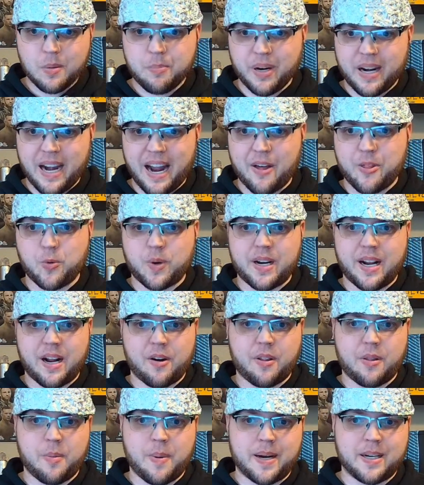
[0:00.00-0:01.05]
But now that we're
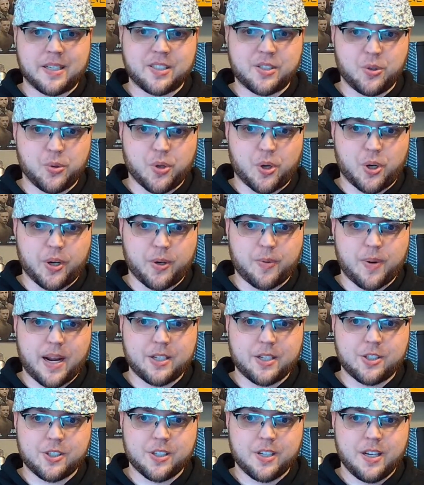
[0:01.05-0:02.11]
down to the minus 230
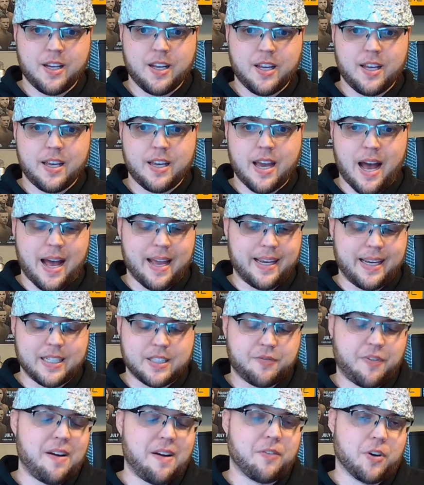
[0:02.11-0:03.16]
range,
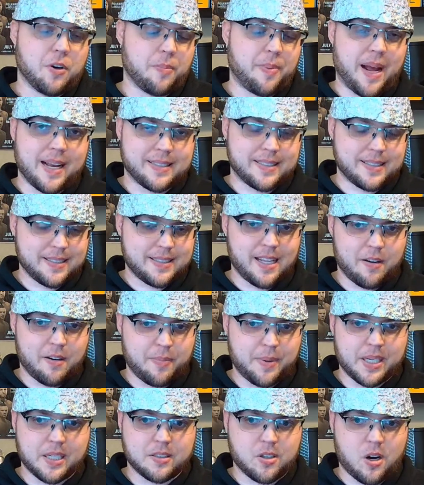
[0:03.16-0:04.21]
it's favored or pass instead of
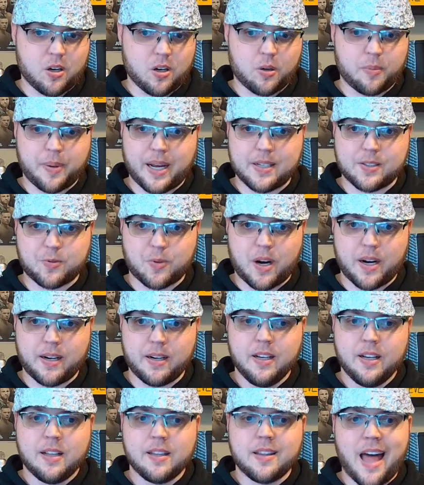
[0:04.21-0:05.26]
being dog or pass, right?
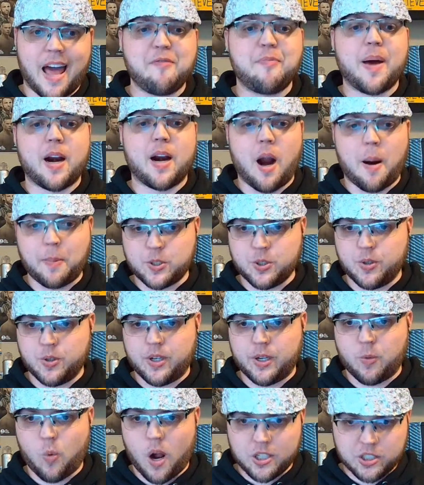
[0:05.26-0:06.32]
Live bet
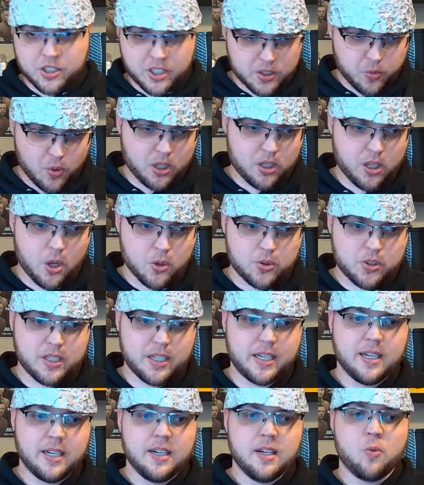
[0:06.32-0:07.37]
opportunity. Watch this one
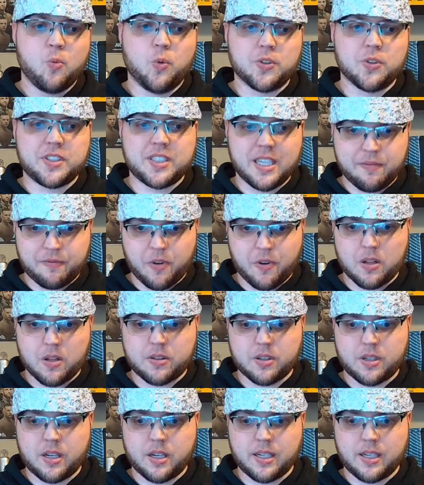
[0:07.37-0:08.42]
closely. We'll see if
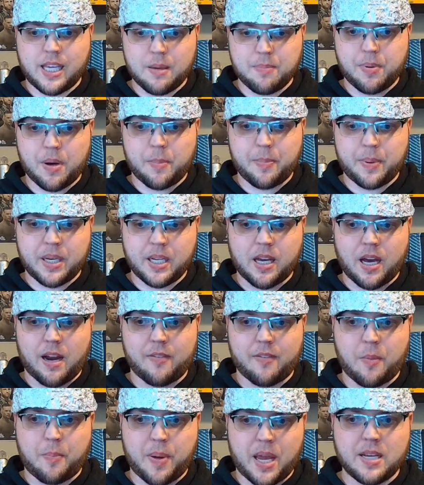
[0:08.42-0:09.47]
Walter can keep up any kind
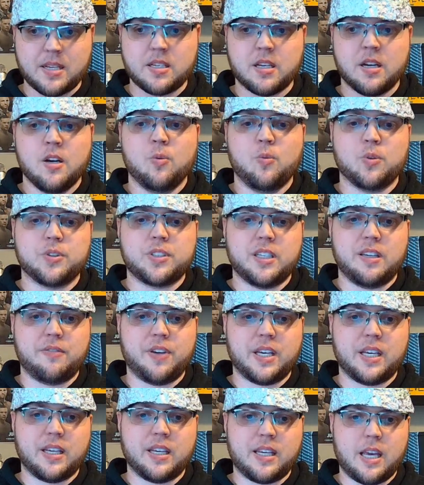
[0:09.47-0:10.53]
of a pace. We'll see if
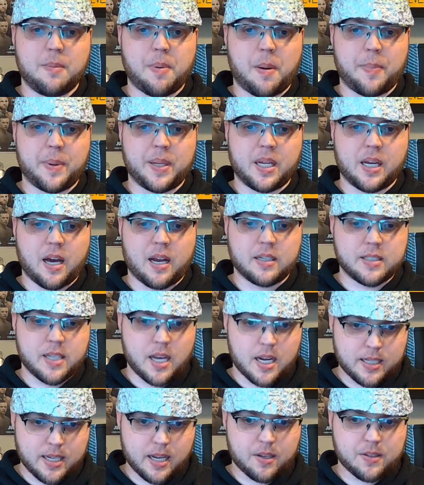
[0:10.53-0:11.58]
he can keep up any kind of
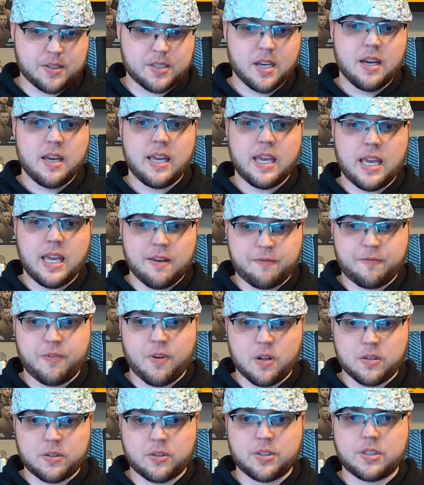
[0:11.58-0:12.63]
takedowns. If
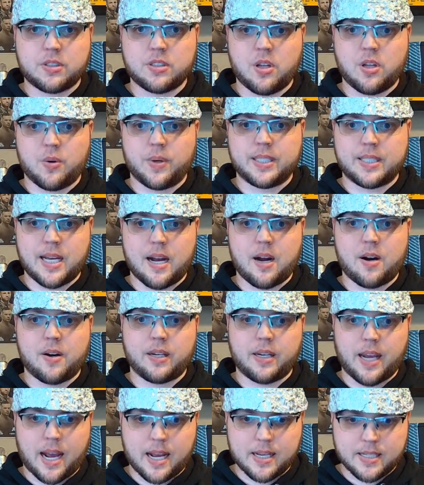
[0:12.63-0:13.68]
Walter is slowing down
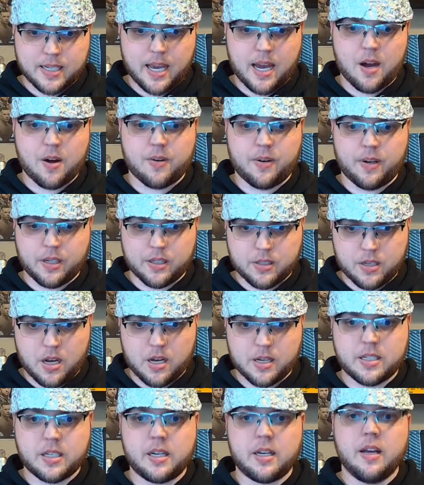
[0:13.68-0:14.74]
and gassing out and
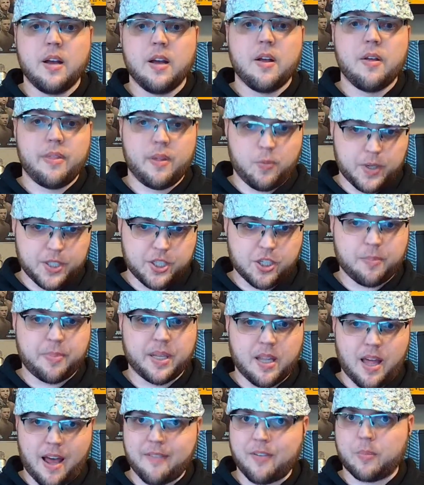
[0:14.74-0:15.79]
exhausted, then we jump
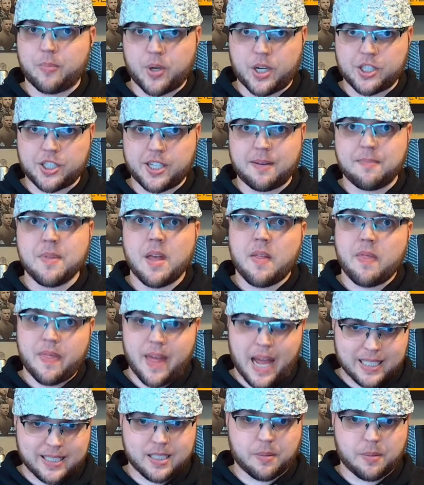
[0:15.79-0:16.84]
in live on Brezhkey.
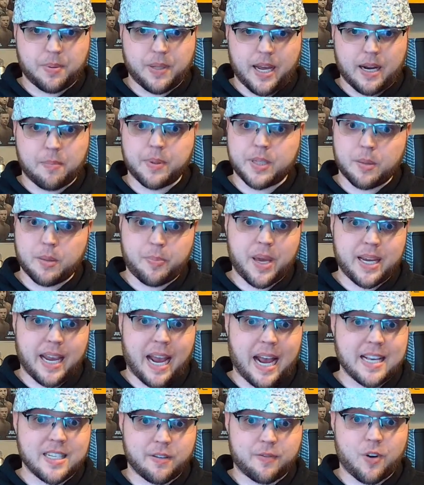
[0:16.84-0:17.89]
That's the plan. But the pick
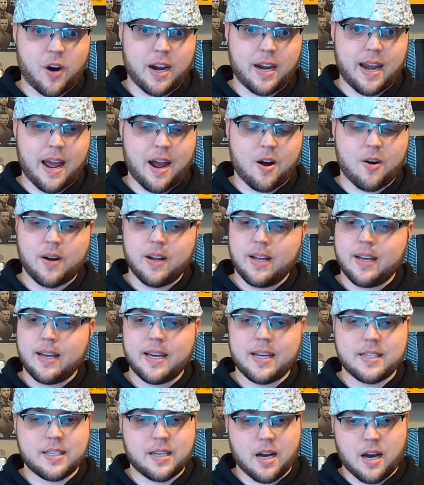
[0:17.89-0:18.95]
as of right now
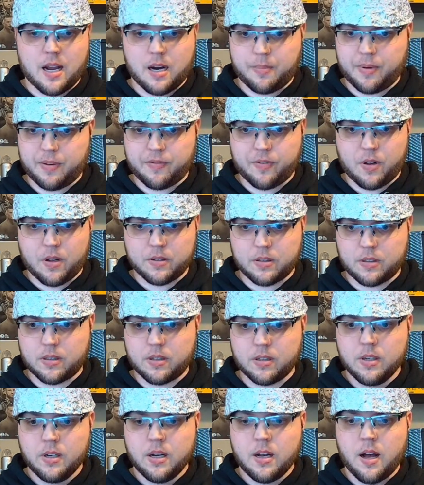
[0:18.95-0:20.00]
has got to be
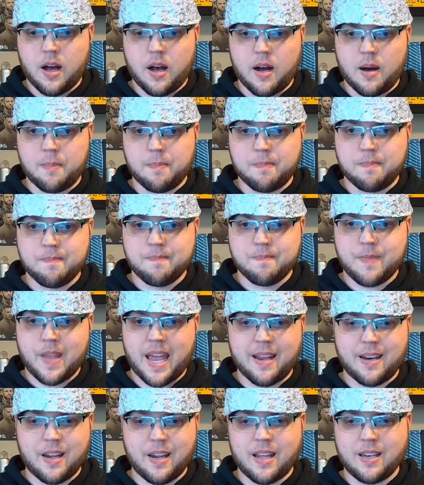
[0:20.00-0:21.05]
Walter. And
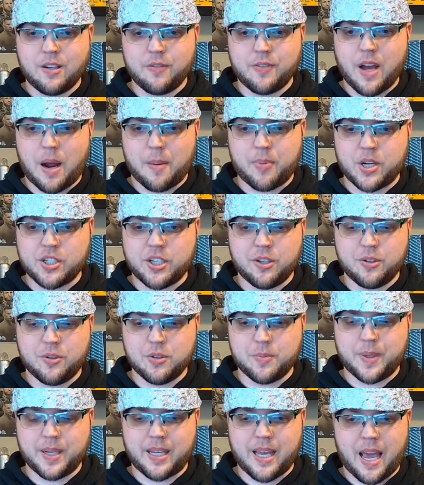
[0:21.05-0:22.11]
you've got Brezhkey
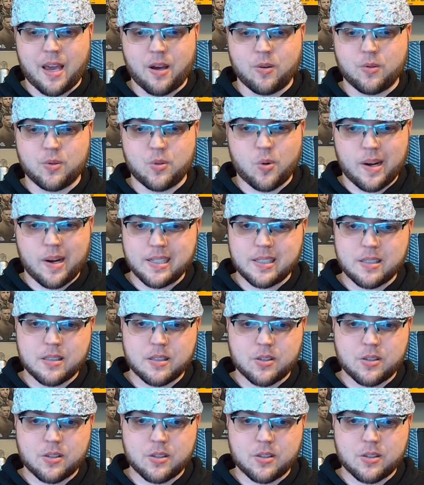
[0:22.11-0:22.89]
who's been KO'd twice.